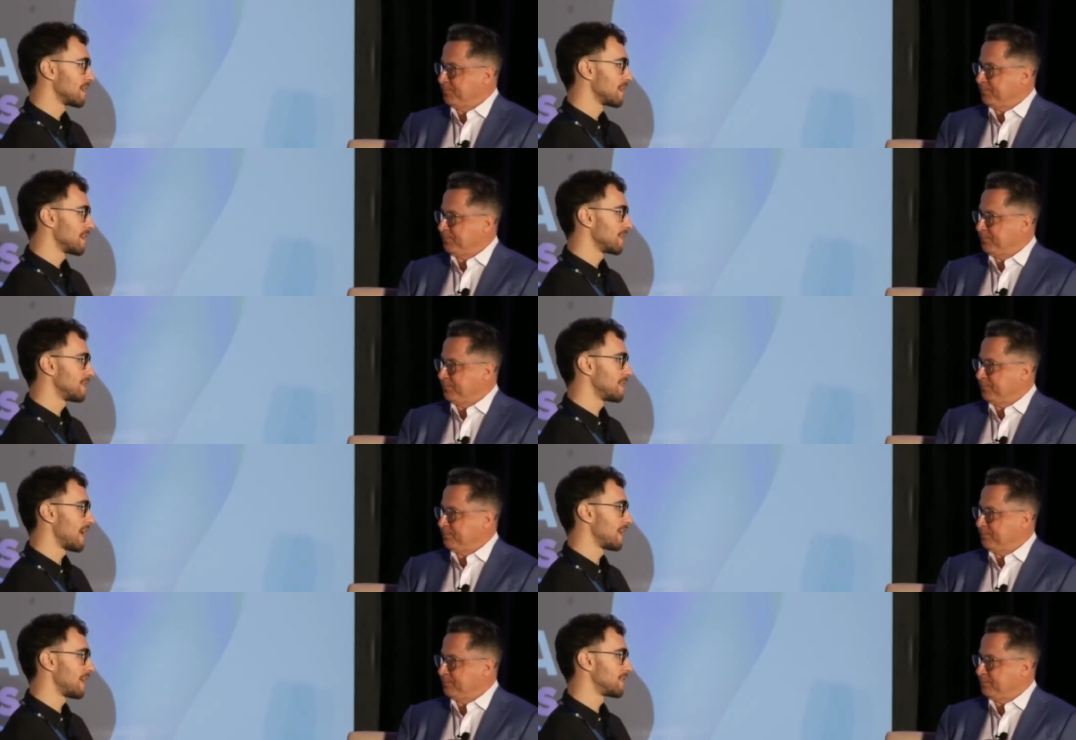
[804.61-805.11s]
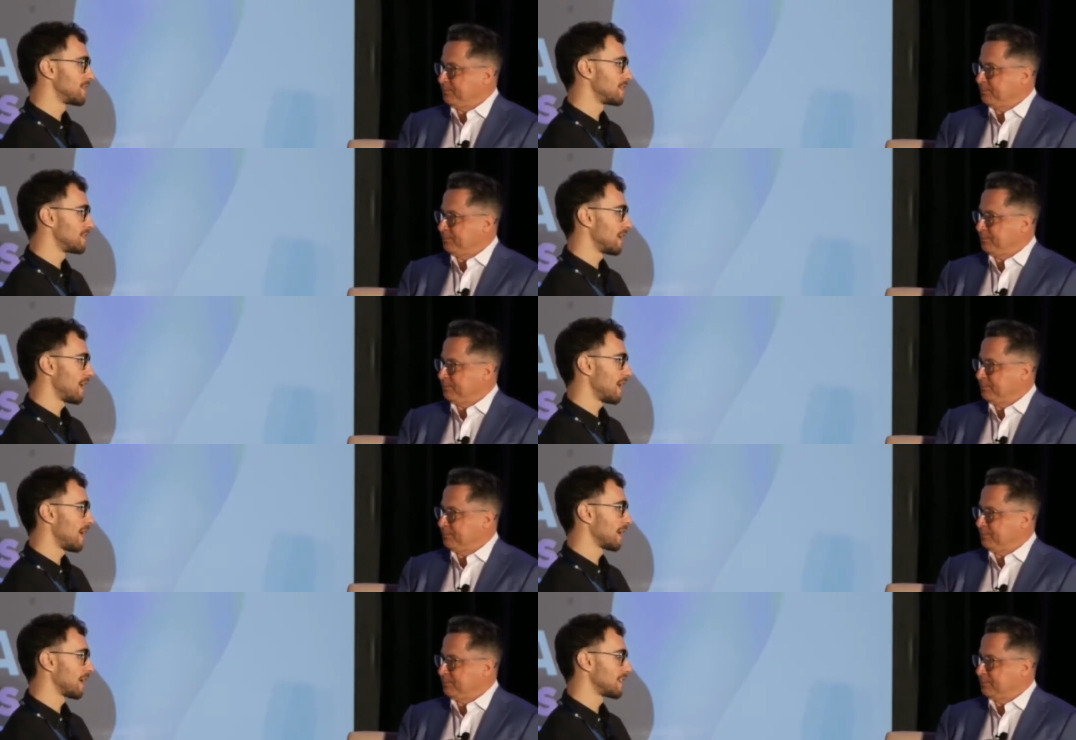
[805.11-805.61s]
Speaker 1: that
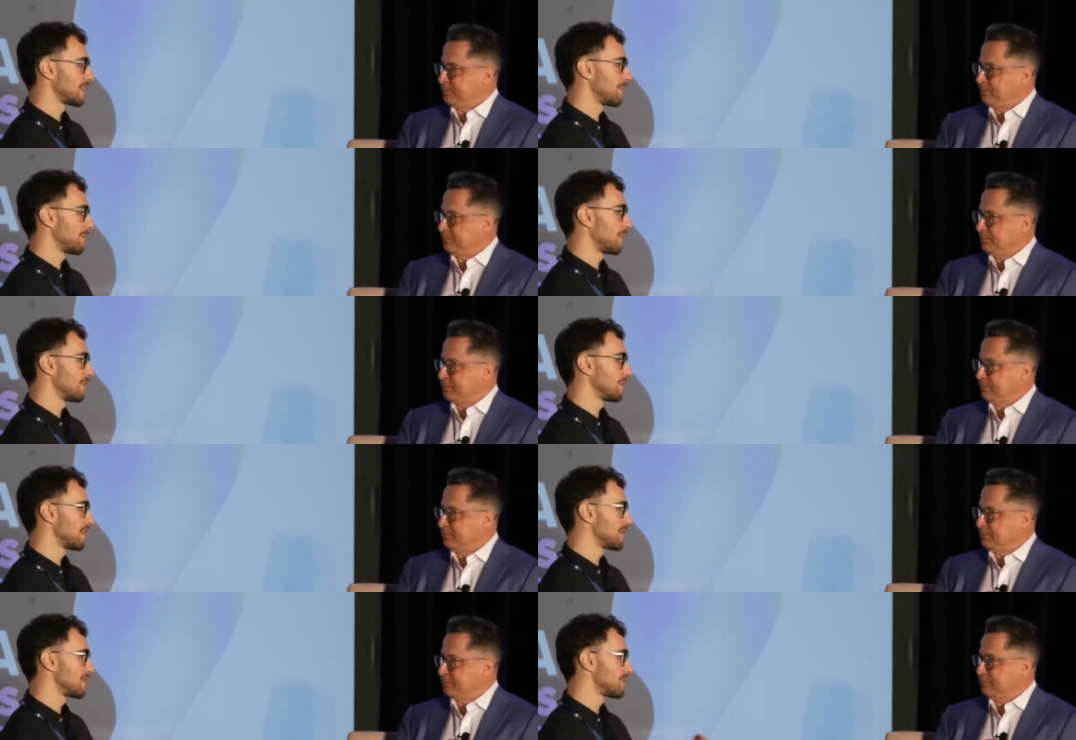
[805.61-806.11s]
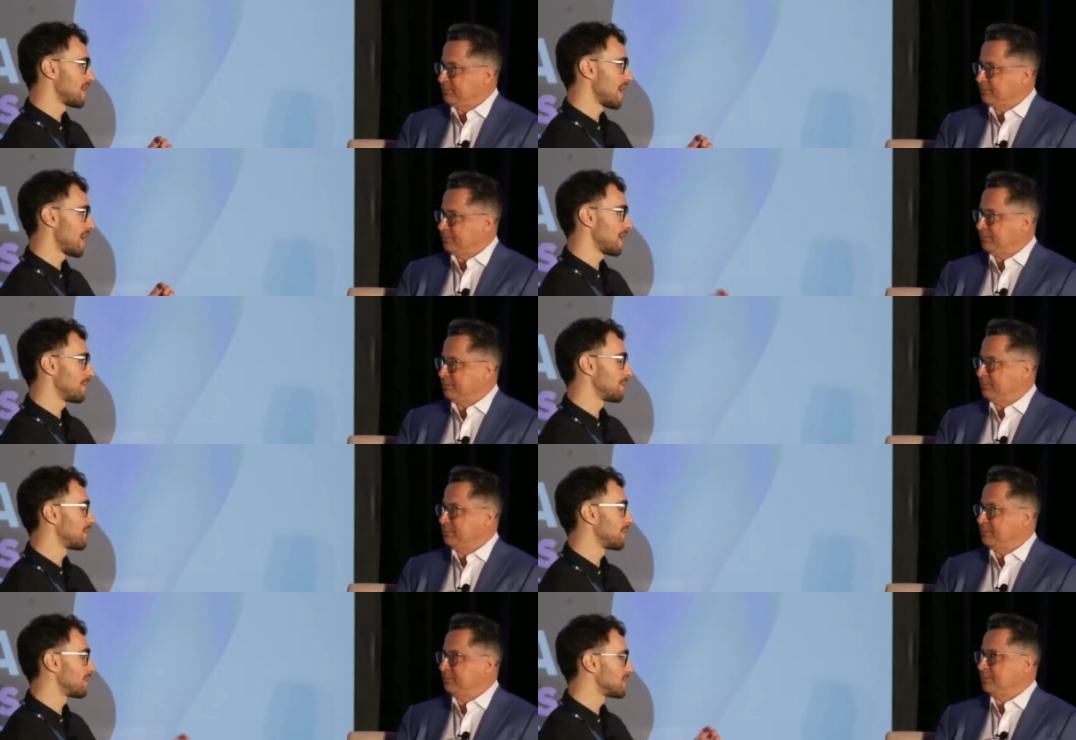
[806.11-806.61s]
act upon the
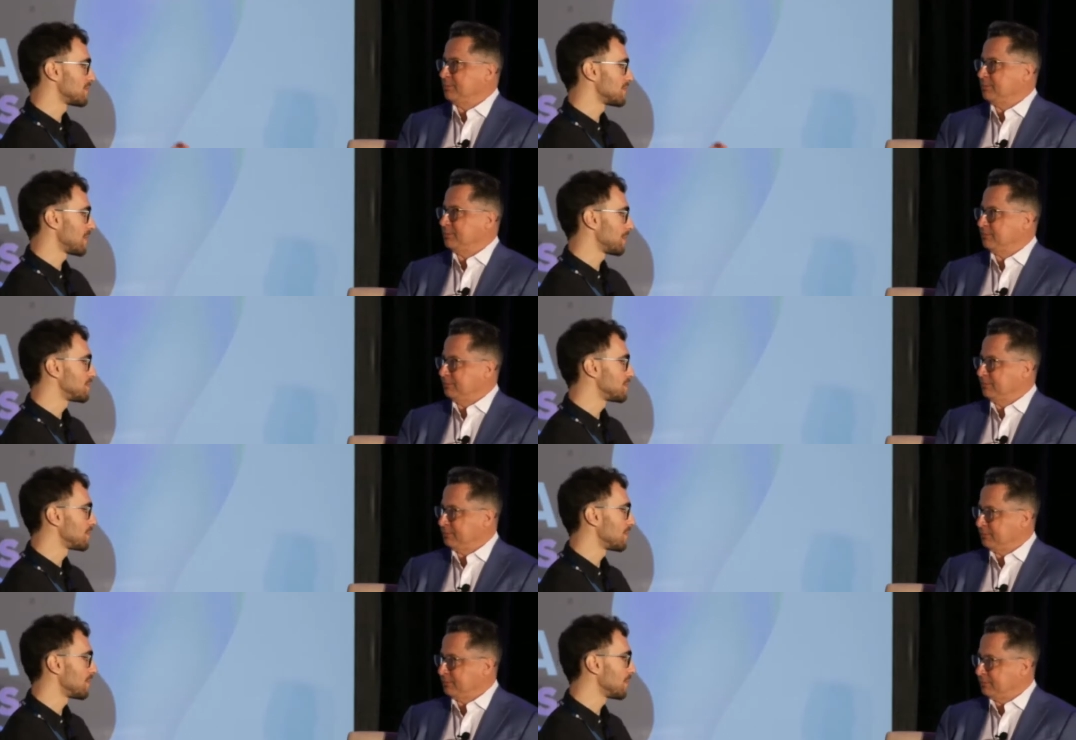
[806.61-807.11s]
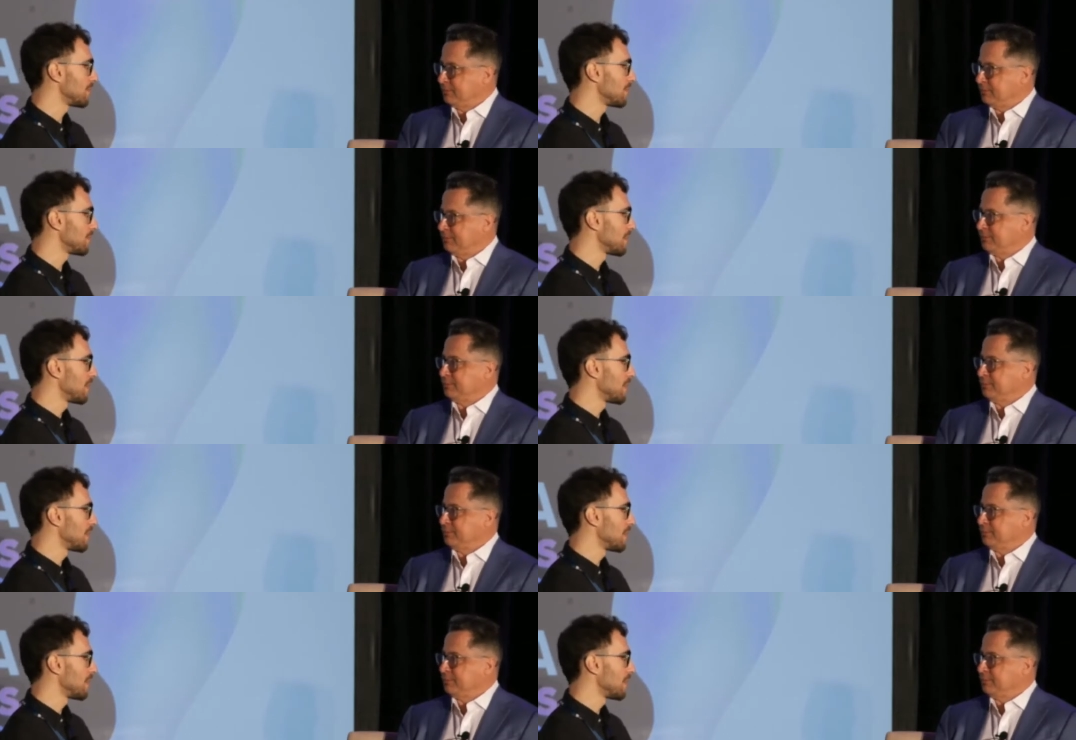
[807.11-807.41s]
same receptor.